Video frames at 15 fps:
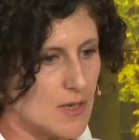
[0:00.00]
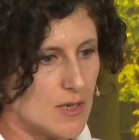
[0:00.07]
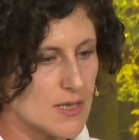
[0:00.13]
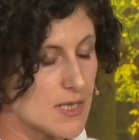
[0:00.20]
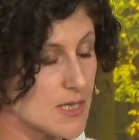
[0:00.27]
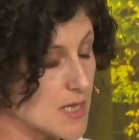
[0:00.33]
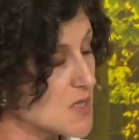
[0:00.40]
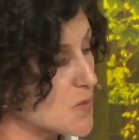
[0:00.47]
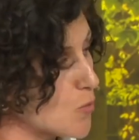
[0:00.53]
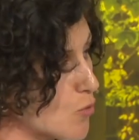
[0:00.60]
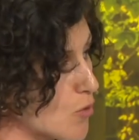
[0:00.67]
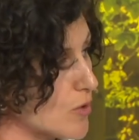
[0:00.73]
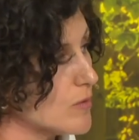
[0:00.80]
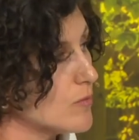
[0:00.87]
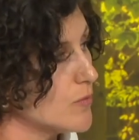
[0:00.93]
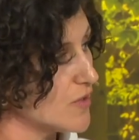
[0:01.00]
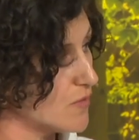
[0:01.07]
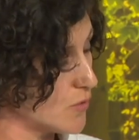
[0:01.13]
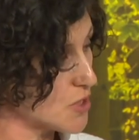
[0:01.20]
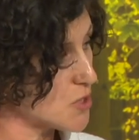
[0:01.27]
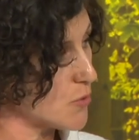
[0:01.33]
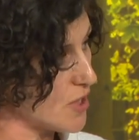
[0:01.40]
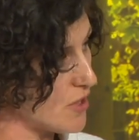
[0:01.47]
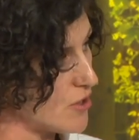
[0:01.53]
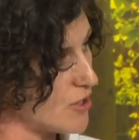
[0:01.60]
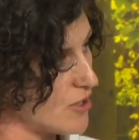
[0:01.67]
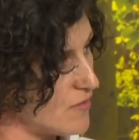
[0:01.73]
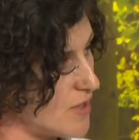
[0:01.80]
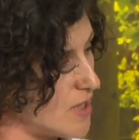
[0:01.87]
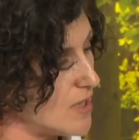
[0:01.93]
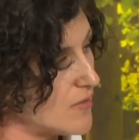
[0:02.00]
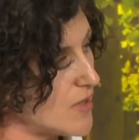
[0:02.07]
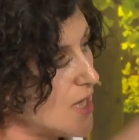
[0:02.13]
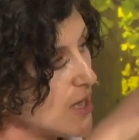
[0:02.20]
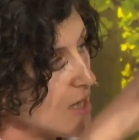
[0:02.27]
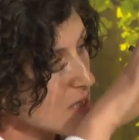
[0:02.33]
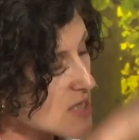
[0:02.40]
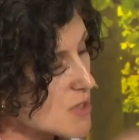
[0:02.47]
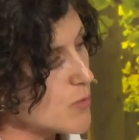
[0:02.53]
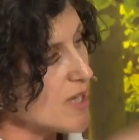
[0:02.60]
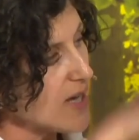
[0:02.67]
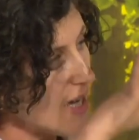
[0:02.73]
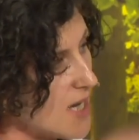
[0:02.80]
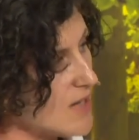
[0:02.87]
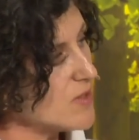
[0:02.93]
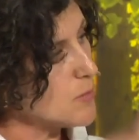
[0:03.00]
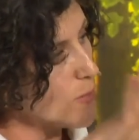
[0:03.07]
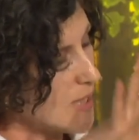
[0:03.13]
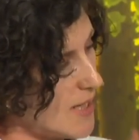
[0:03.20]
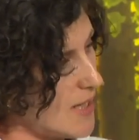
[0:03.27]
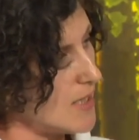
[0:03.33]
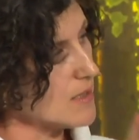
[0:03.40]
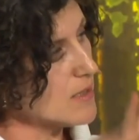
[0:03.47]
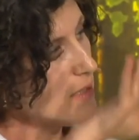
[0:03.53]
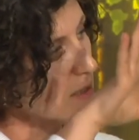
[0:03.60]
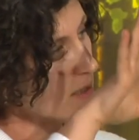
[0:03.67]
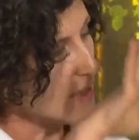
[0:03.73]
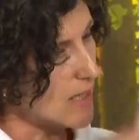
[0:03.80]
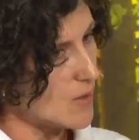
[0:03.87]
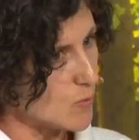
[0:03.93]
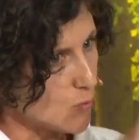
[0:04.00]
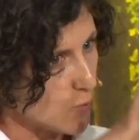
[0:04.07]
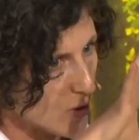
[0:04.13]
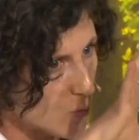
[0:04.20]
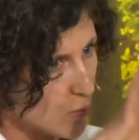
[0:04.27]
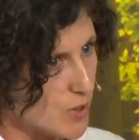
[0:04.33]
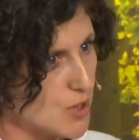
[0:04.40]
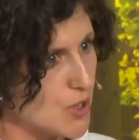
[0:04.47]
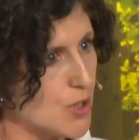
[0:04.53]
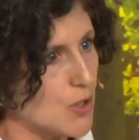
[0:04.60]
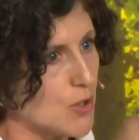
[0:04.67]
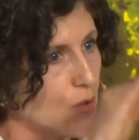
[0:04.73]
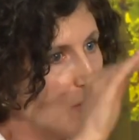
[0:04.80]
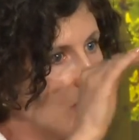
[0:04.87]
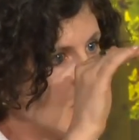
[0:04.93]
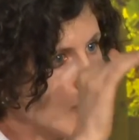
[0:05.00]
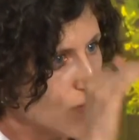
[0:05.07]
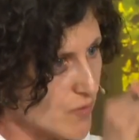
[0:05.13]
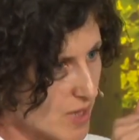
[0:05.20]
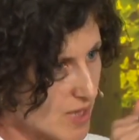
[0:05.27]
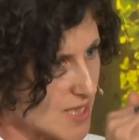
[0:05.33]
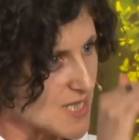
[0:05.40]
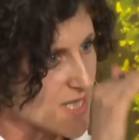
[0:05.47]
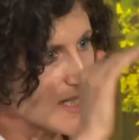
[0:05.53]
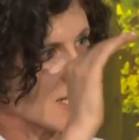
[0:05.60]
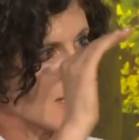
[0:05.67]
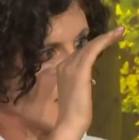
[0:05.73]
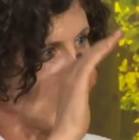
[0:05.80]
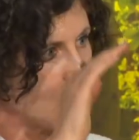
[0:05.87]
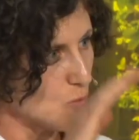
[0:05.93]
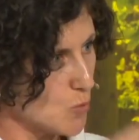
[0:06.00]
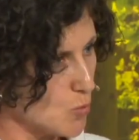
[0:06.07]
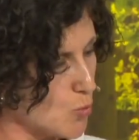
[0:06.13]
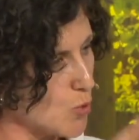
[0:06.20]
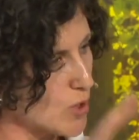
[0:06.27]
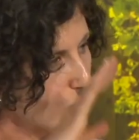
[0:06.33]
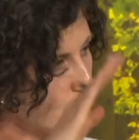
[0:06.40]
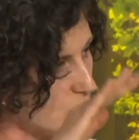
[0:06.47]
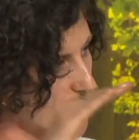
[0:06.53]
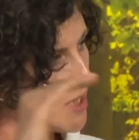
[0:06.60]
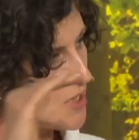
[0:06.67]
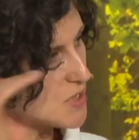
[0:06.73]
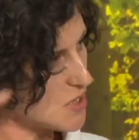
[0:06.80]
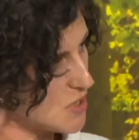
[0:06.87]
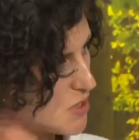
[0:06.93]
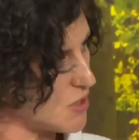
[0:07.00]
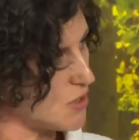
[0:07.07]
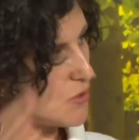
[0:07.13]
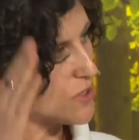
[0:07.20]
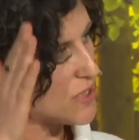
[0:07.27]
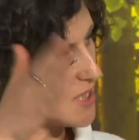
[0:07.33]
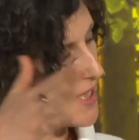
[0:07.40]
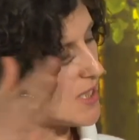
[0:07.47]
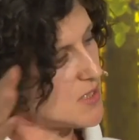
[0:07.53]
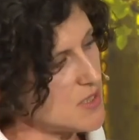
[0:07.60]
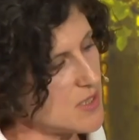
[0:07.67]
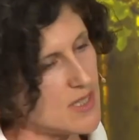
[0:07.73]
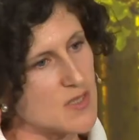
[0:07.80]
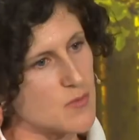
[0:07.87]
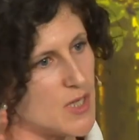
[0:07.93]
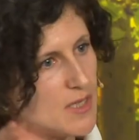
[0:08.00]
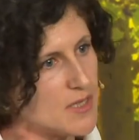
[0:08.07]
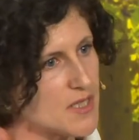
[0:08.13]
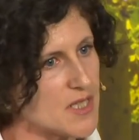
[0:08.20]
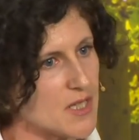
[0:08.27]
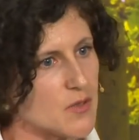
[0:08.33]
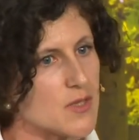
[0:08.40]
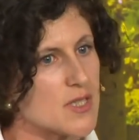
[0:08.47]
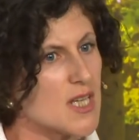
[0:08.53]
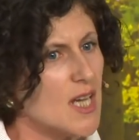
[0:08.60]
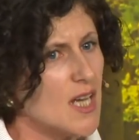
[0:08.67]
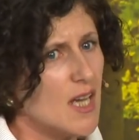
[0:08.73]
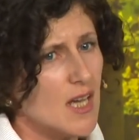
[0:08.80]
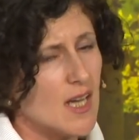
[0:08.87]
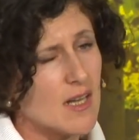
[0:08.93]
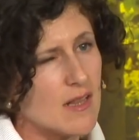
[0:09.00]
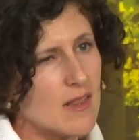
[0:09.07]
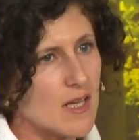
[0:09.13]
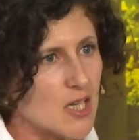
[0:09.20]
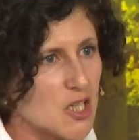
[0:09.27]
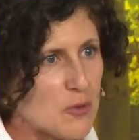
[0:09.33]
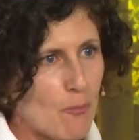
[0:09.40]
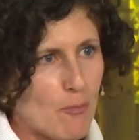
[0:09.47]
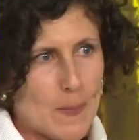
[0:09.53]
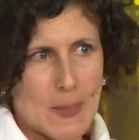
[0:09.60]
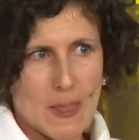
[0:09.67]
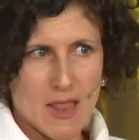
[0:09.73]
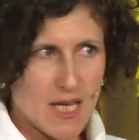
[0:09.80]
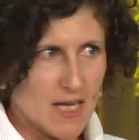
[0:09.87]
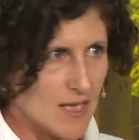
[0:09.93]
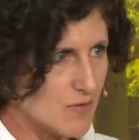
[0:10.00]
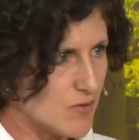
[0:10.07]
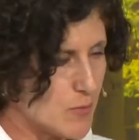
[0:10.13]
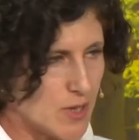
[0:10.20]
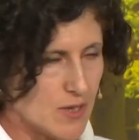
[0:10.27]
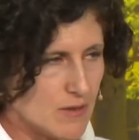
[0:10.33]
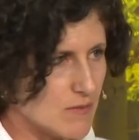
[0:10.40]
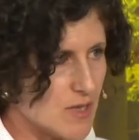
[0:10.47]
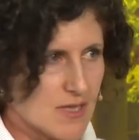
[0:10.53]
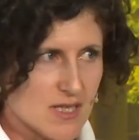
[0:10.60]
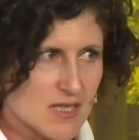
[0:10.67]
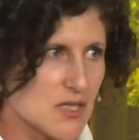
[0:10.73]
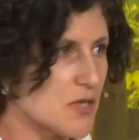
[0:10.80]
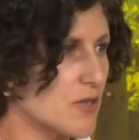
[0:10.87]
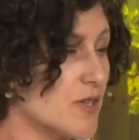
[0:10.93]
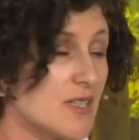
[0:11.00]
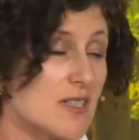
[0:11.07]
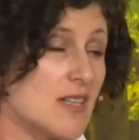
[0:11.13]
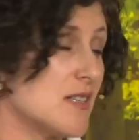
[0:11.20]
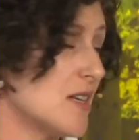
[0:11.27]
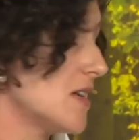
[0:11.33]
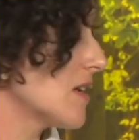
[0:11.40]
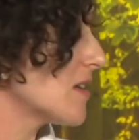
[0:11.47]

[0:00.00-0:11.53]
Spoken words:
6 more before 2035. So we have a plan where we know realistically what we need to do to get to these milestones. And I think, and everybody, this isn't to criticize any other